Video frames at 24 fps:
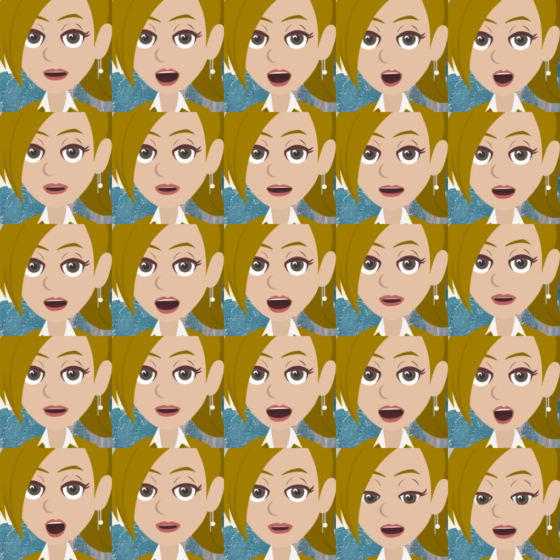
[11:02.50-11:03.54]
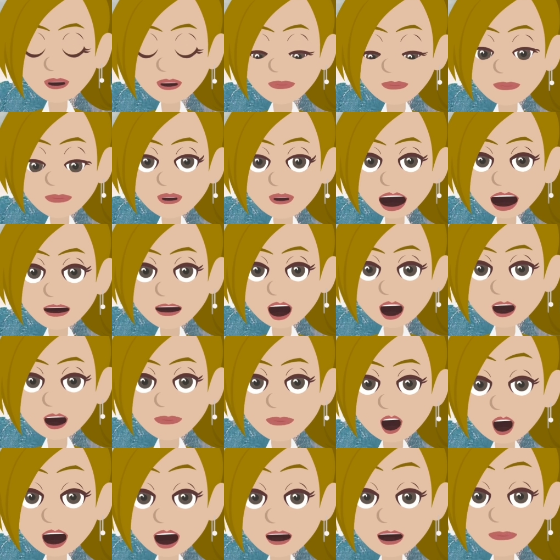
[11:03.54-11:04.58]
disc have I chosen? What disc
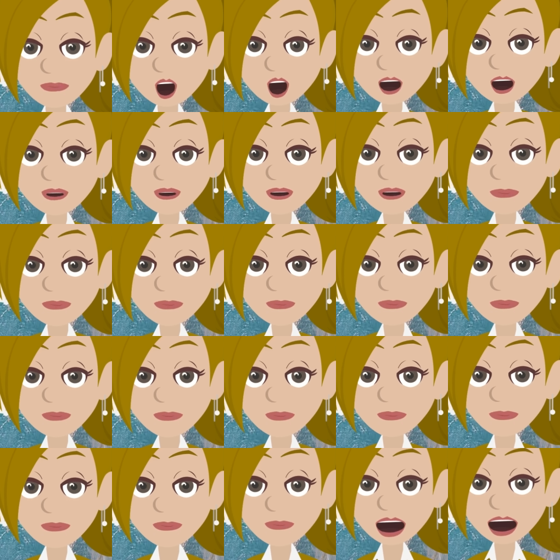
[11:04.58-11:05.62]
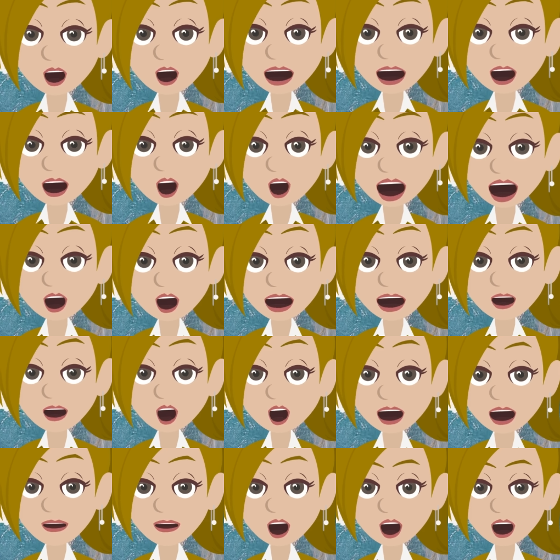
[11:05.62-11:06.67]
have I chosen? And what momentum
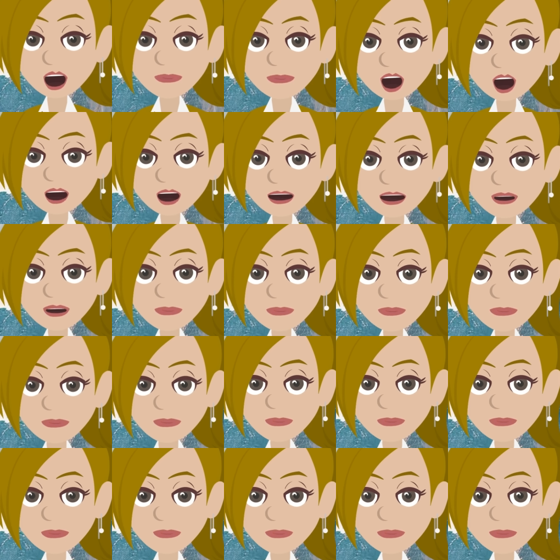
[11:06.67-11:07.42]
is ensuing?